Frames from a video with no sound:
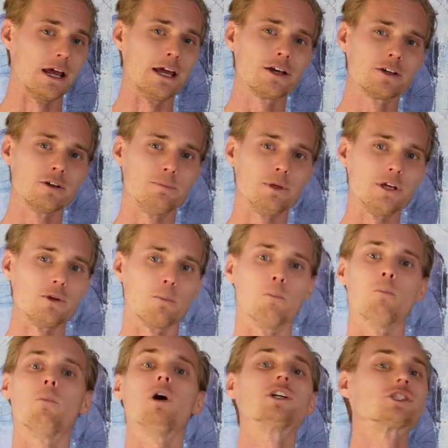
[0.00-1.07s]
it could be
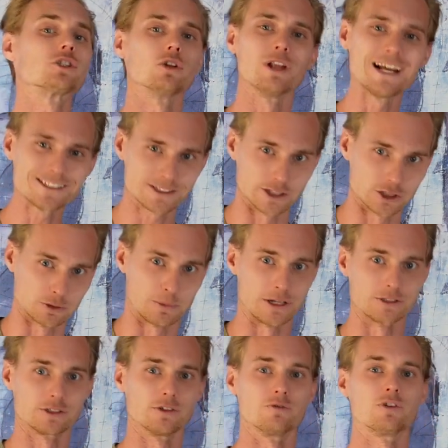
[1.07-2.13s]
much less
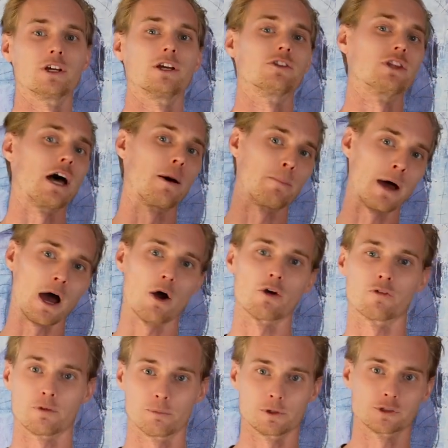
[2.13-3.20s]
expensive to get that
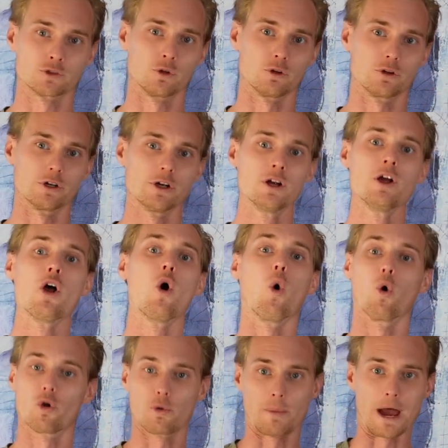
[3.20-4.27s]
power from the solar
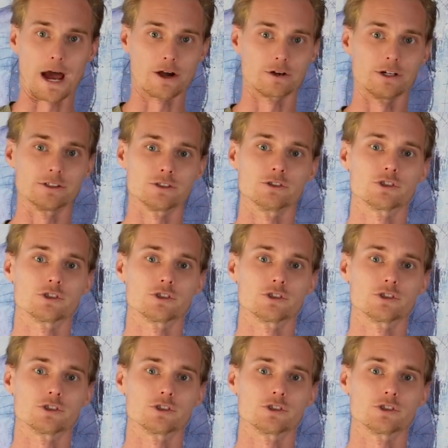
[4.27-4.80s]
or the batteries.